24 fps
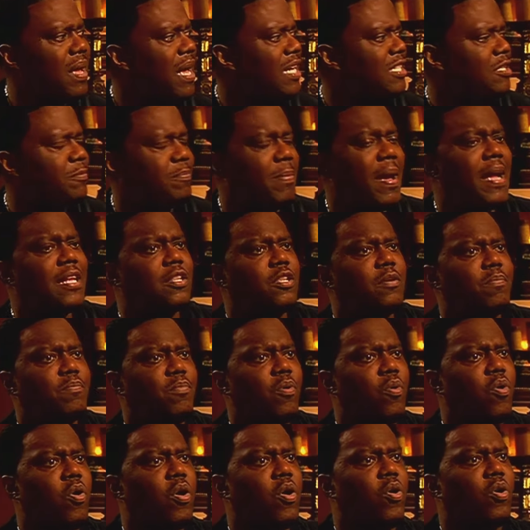I spanked the
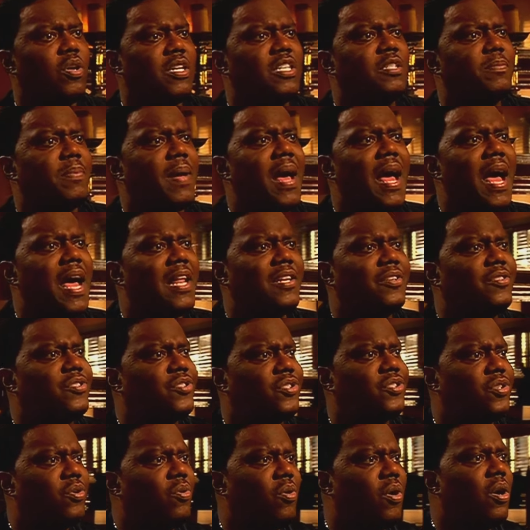boy on his behind in the
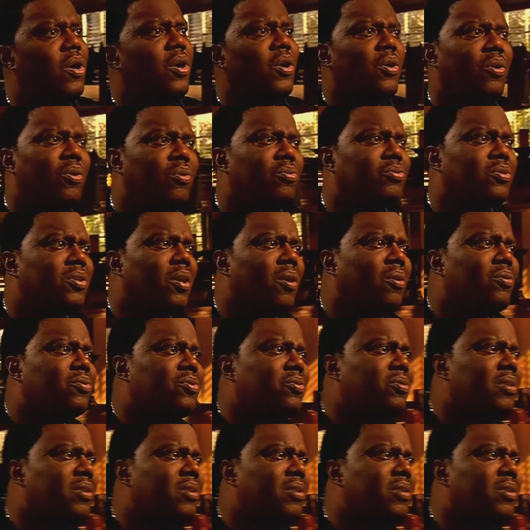store. Who told you